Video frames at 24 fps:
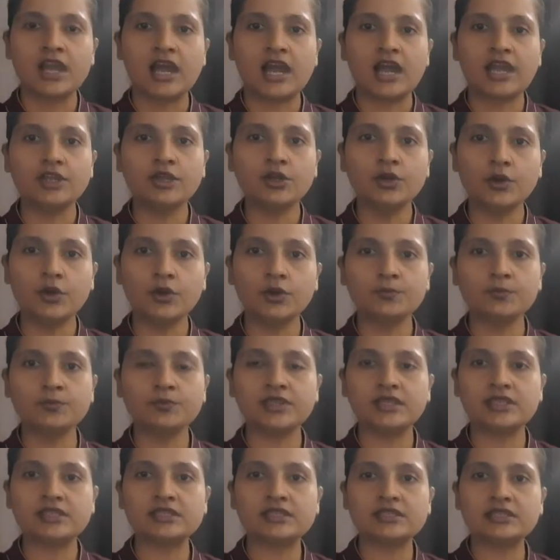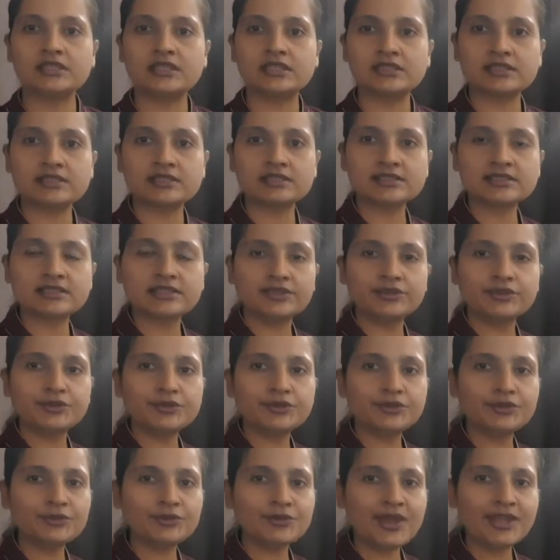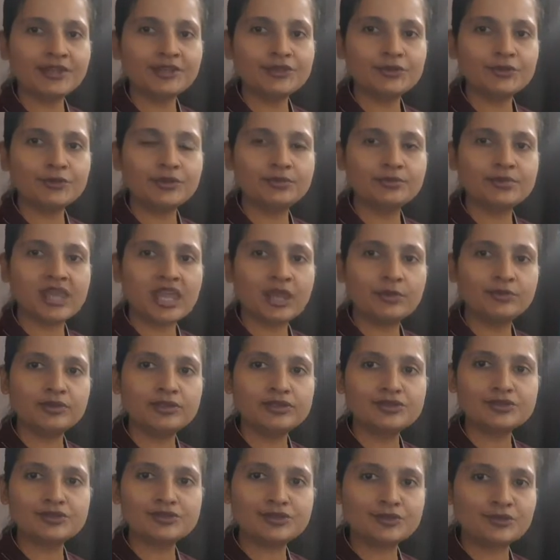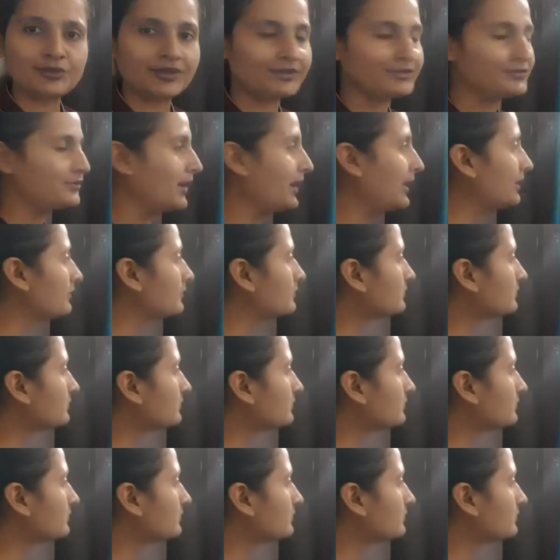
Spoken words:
I hope this is clear to you and you will be able to do it, right?